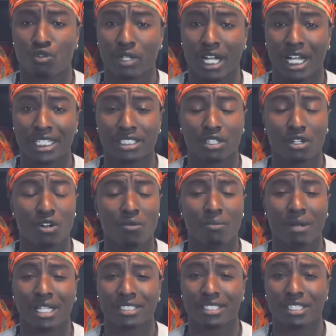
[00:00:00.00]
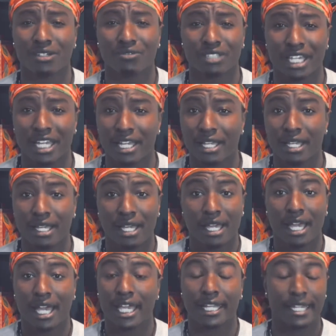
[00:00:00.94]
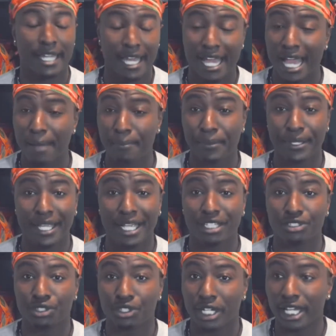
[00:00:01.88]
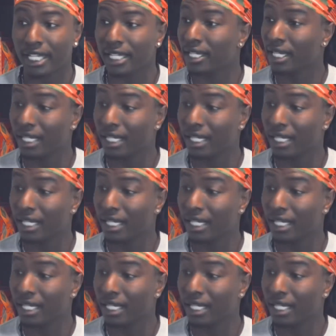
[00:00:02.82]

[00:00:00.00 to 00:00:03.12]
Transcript: When I told myself that, hey, that happened yesterday,